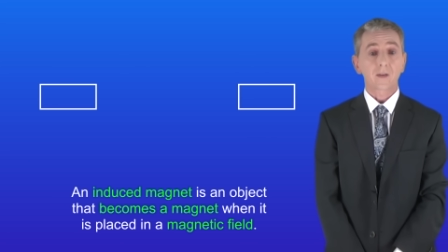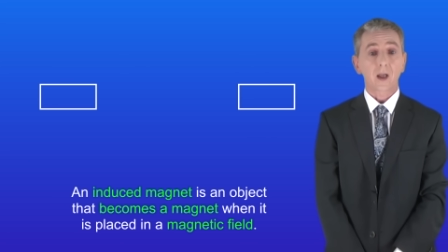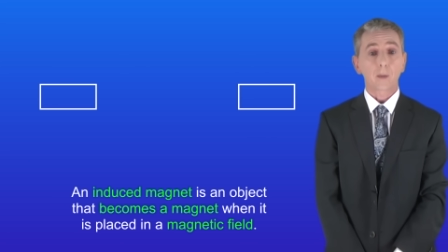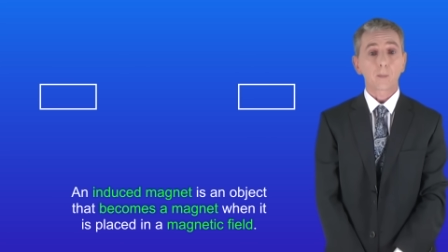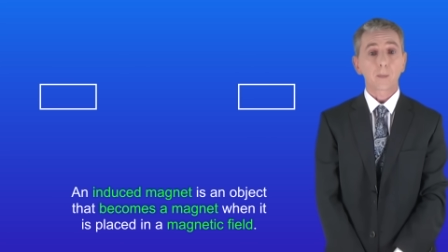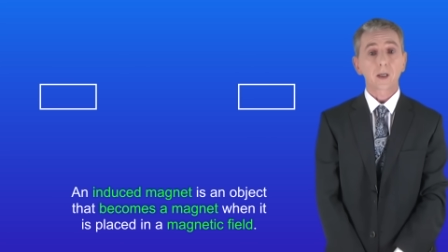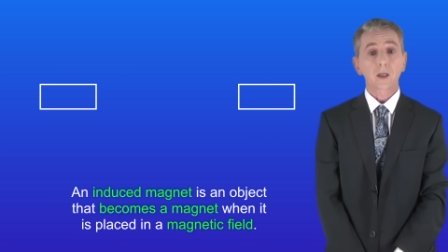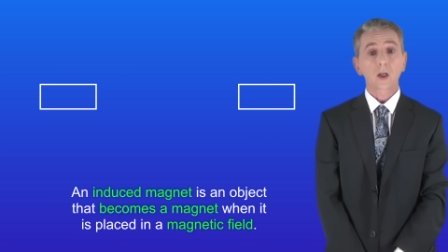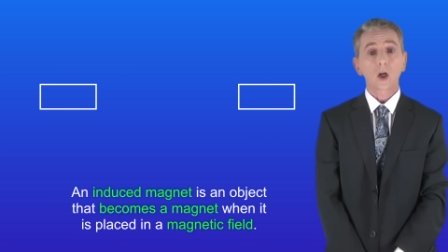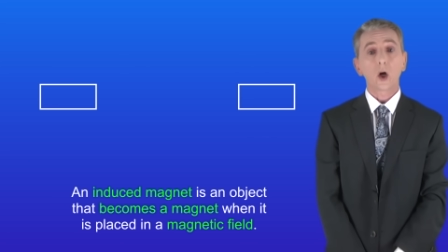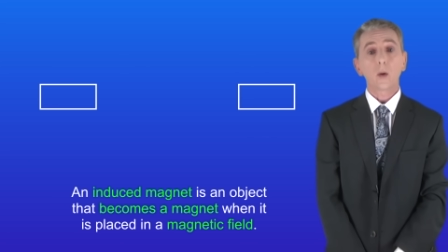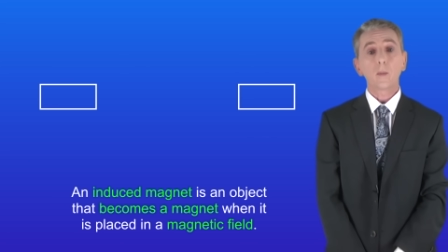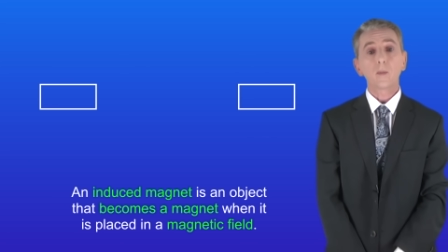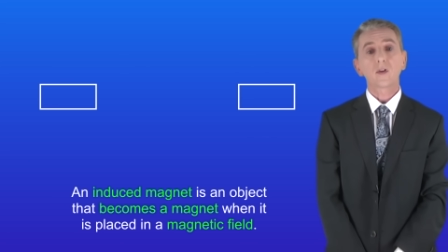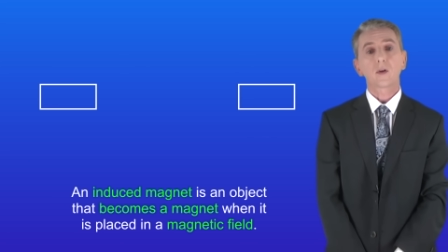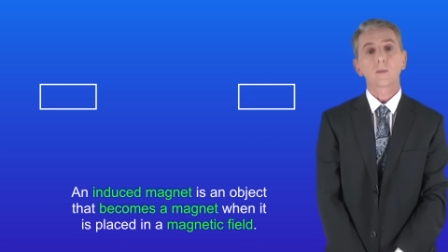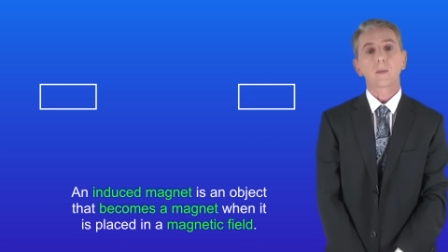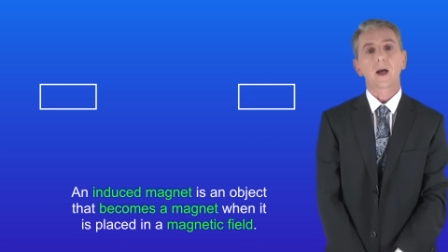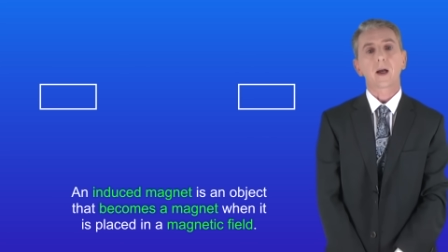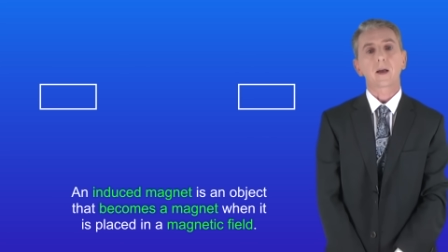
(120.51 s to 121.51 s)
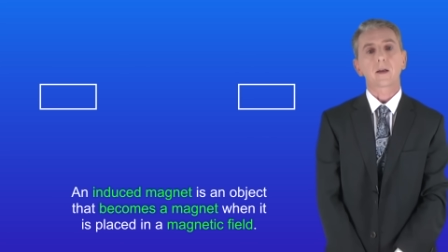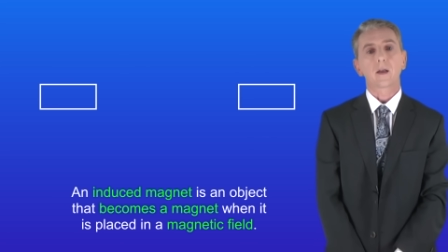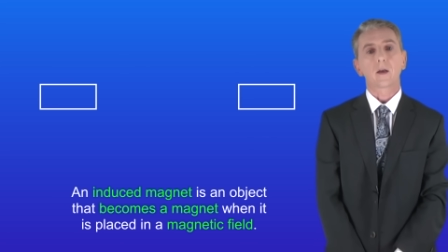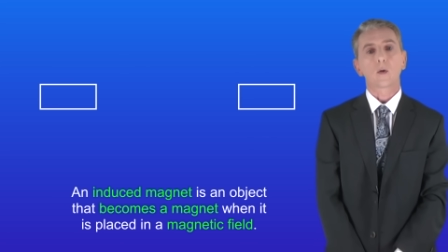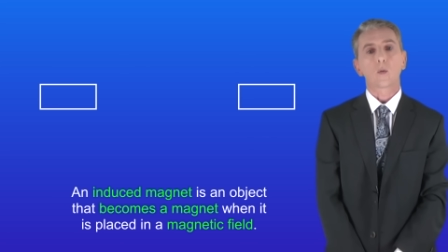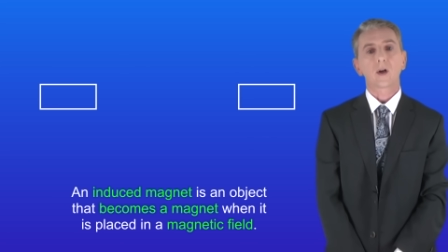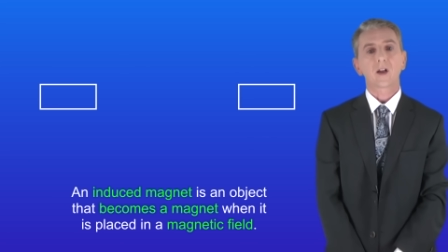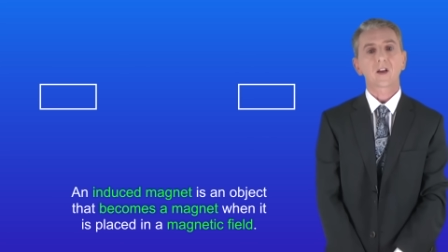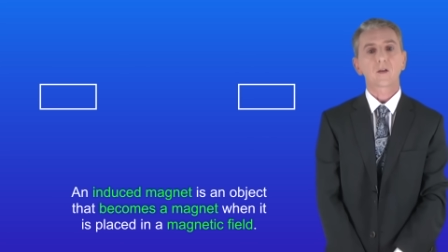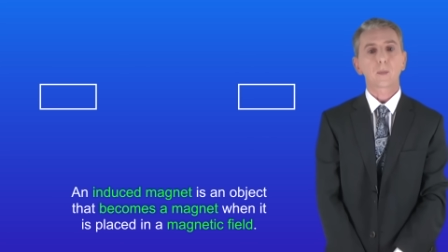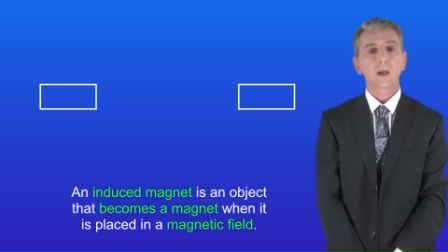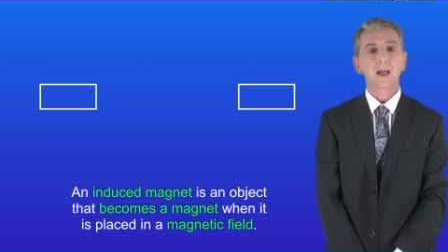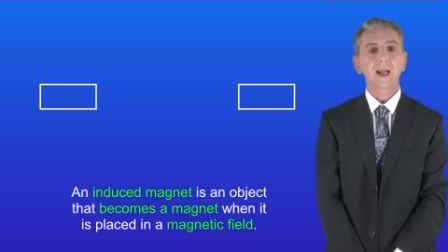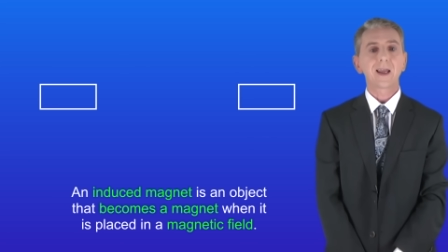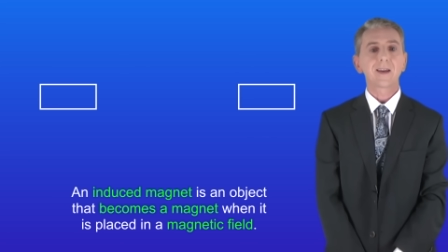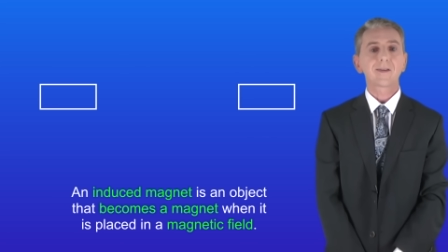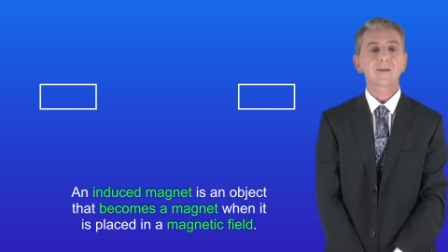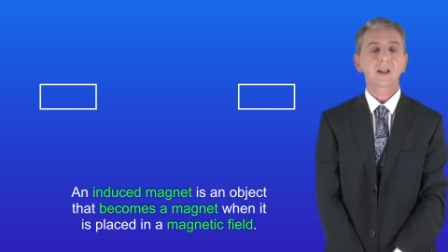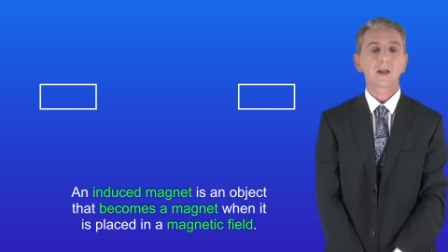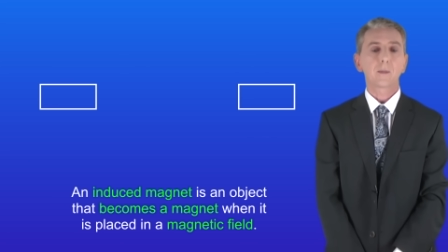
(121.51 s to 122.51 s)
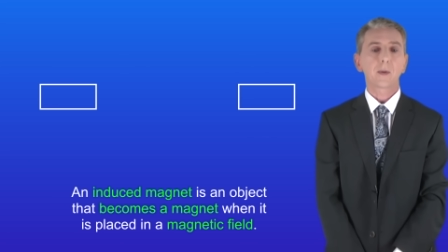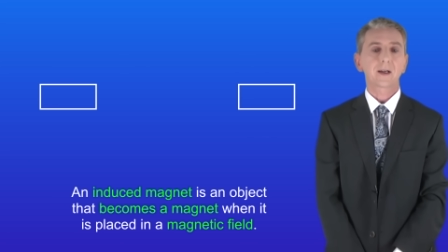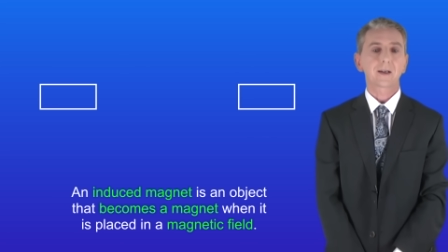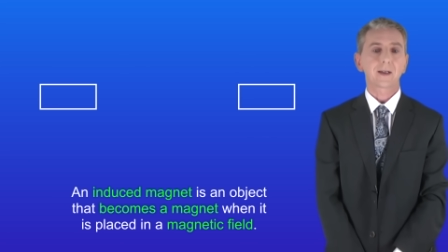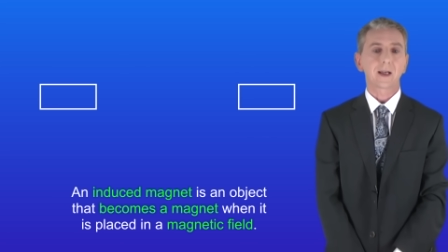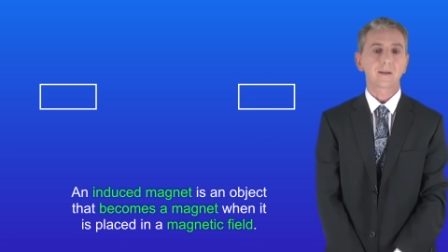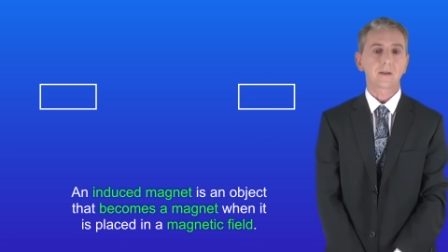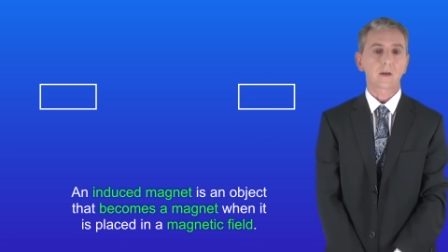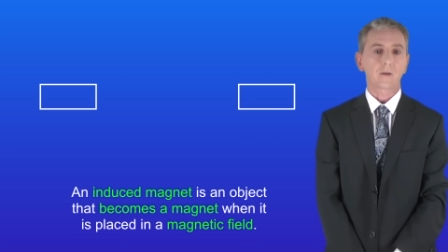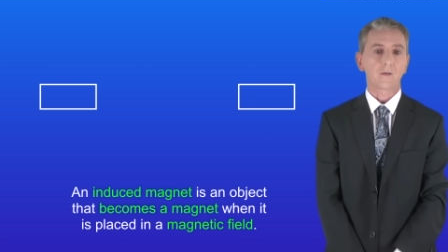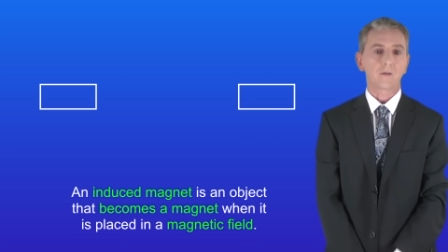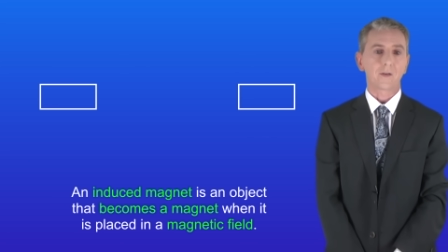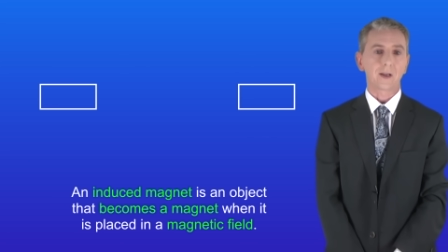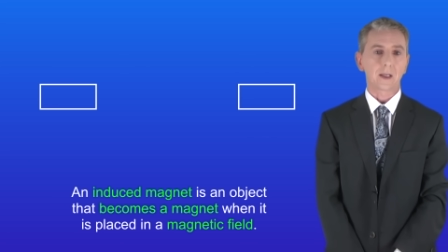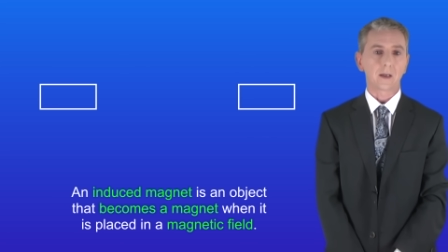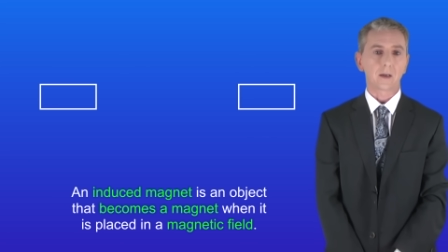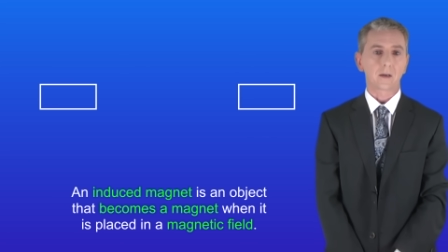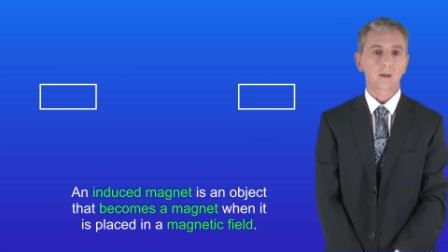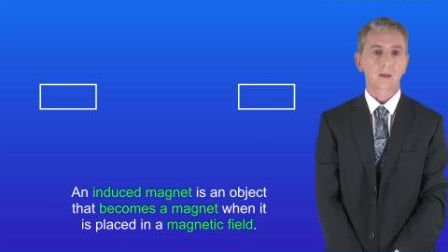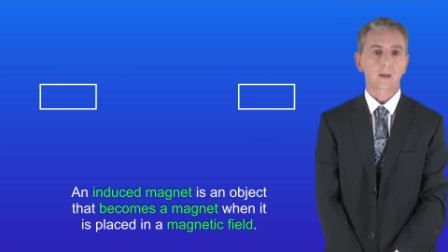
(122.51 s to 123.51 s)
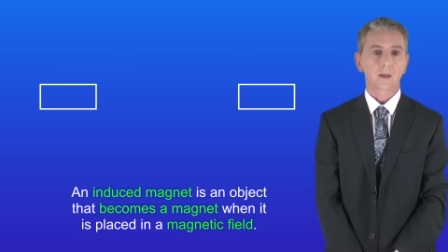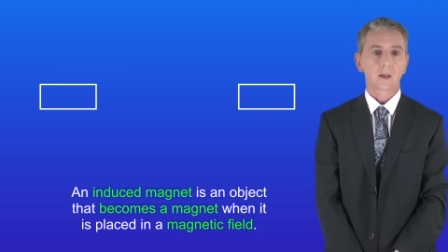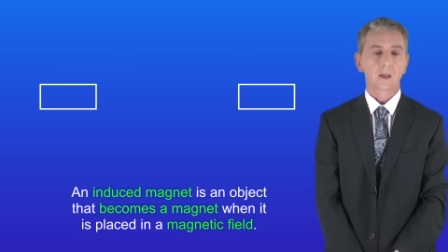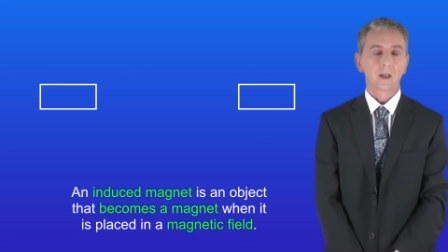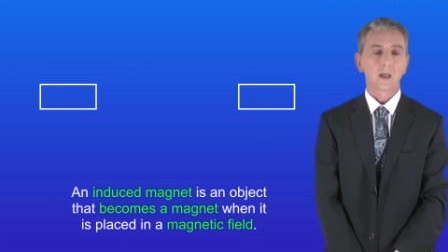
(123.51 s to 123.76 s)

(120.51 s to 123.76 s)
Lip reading: that becomes a magnet when it's placed in a magnetic field.